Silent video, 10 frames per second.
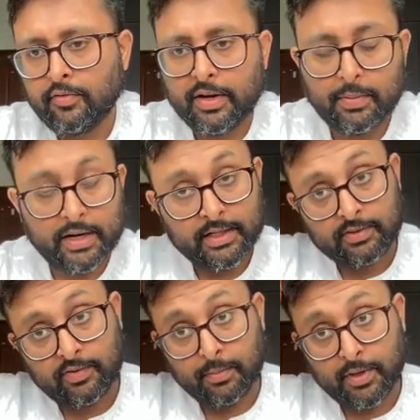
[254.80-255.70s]
y
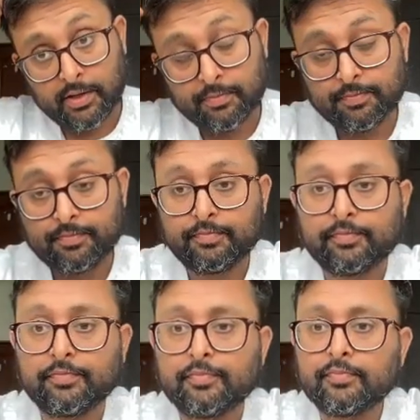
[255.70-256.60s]
minus y bar,
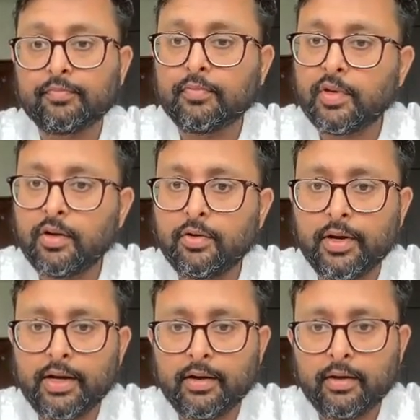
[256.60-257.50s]

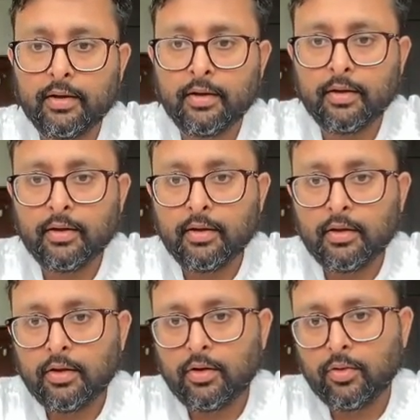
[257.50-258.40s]
right?
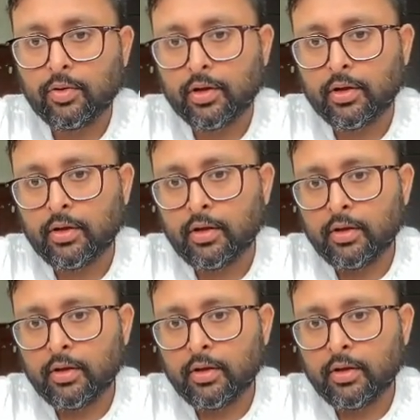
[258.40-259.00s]
Okay.